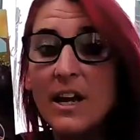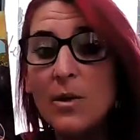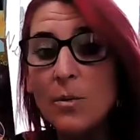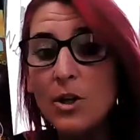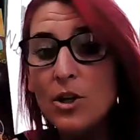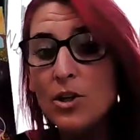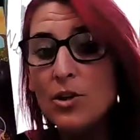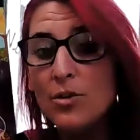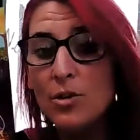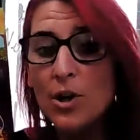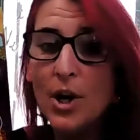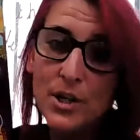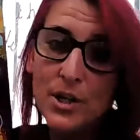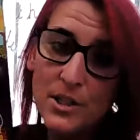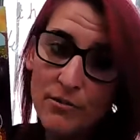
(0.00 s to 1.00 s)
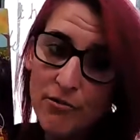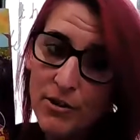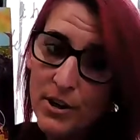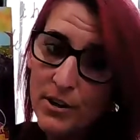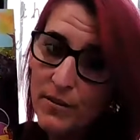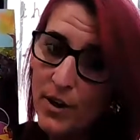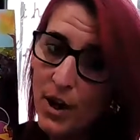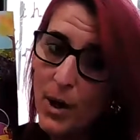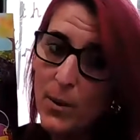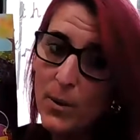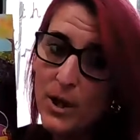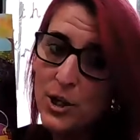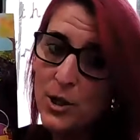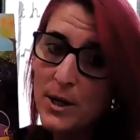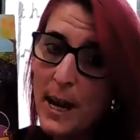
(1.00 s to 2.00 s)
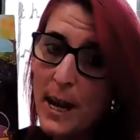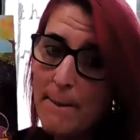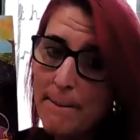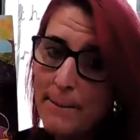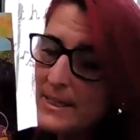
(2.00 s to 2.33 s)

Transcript: like when you go to free flow and you get